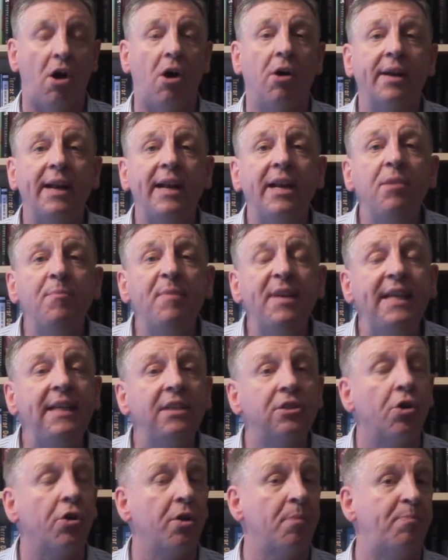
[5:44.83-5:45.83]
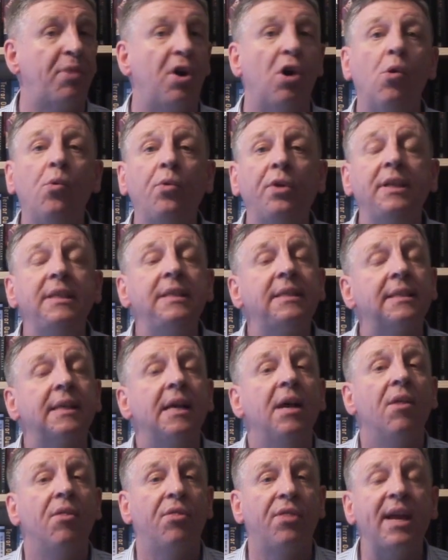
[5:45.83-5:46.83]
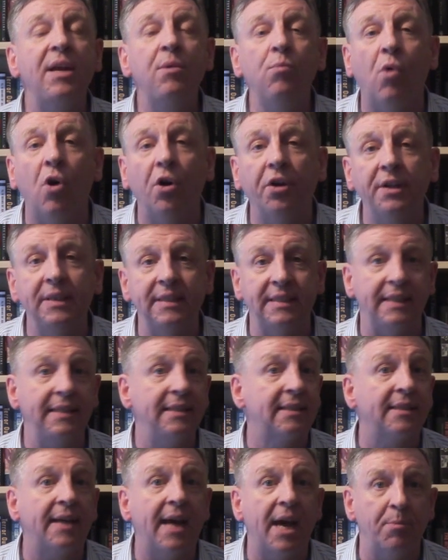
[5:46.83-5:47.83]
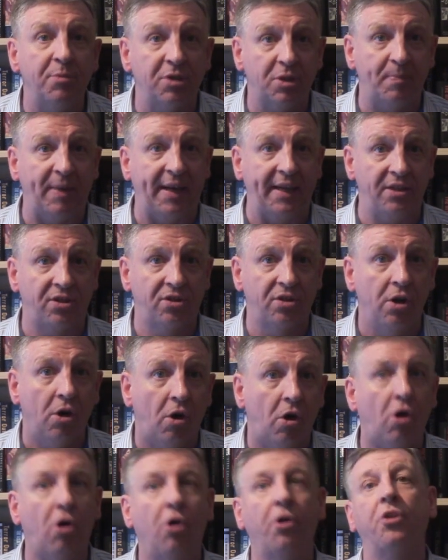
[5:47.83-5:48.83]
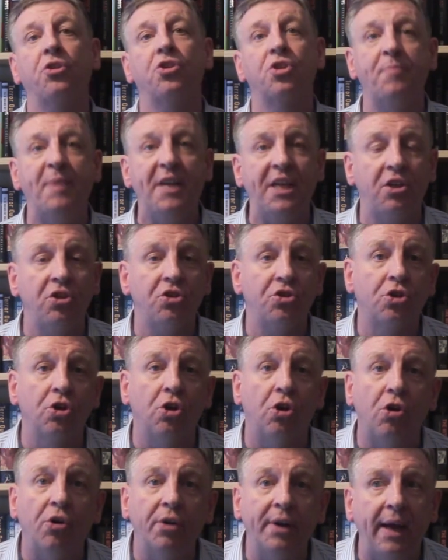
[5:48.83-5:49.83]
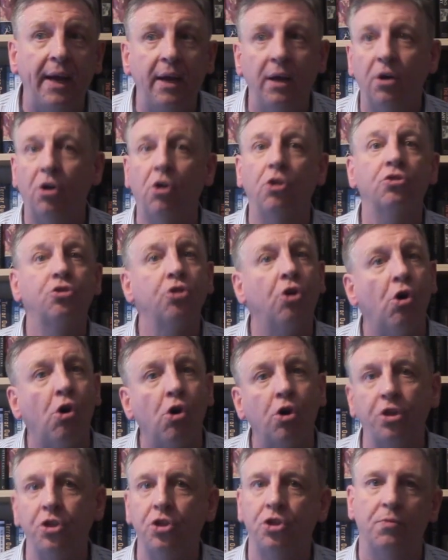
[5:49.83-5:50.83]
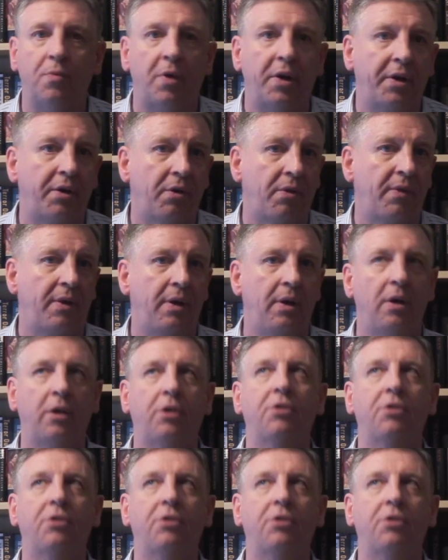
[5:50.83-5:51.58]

Our enemies, our opponents, they want us in cyberspace or on Speaker's Corner, all talking to one another.